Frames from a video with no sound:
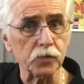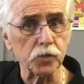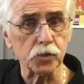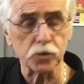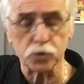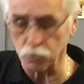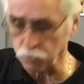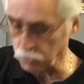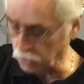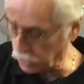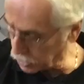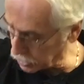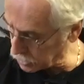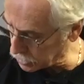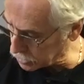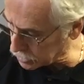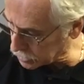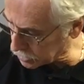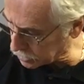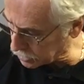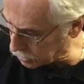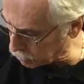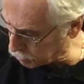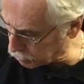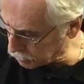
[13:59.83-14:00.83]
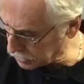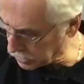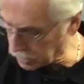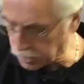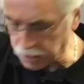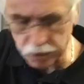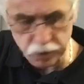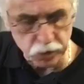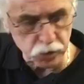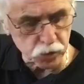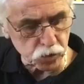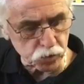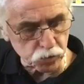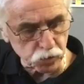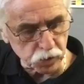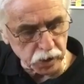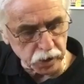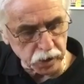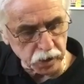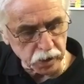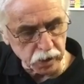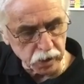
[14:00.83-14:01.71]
So we're going to skip down a string.